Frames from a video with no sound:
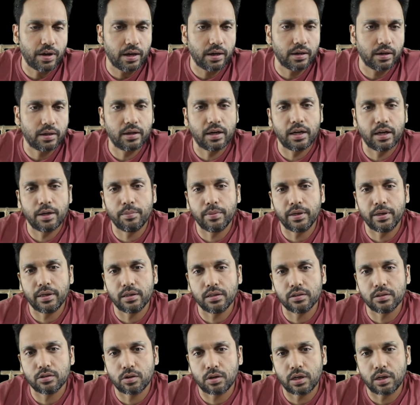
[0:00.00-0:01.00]
alkali
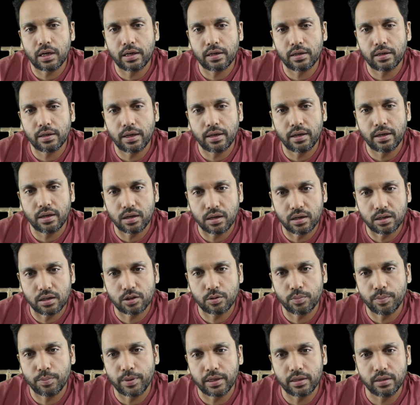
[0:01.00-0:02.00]
metals or alkali
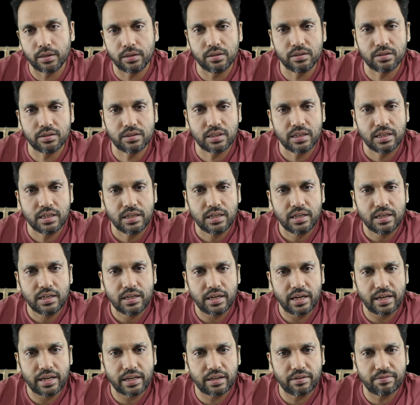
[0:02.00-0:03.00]
earth metals.
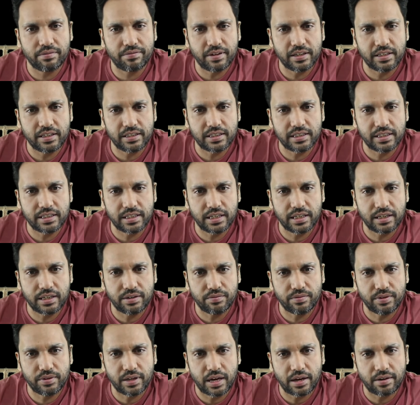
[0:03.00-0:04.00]
Like if I say
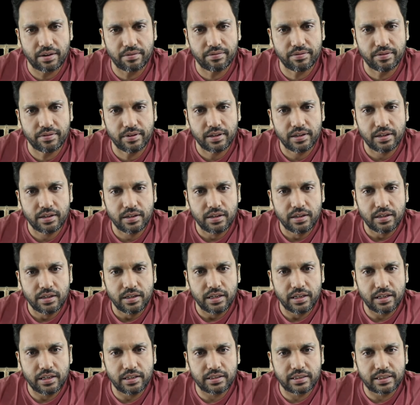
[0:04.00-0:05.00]
we have,
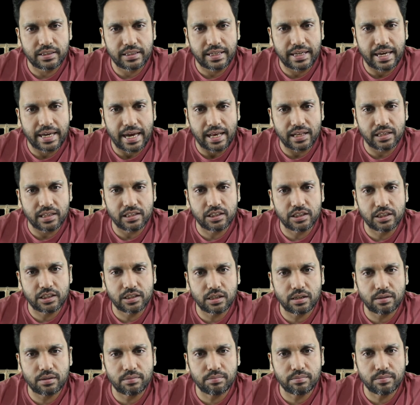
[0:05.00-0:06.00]
is
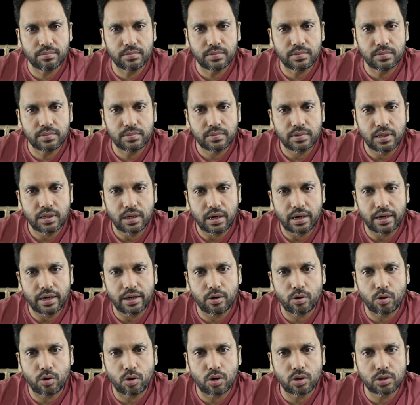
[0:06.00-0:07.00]
calcium
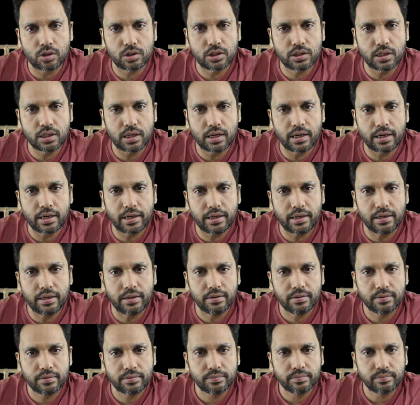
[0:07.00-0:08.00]

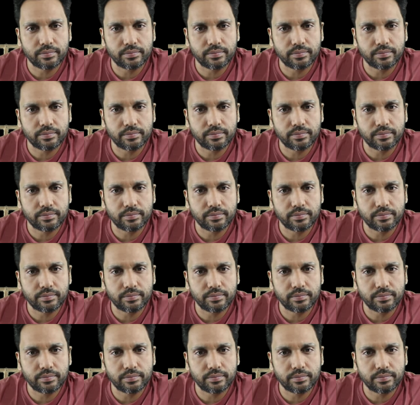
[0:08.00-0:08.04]
hydroxide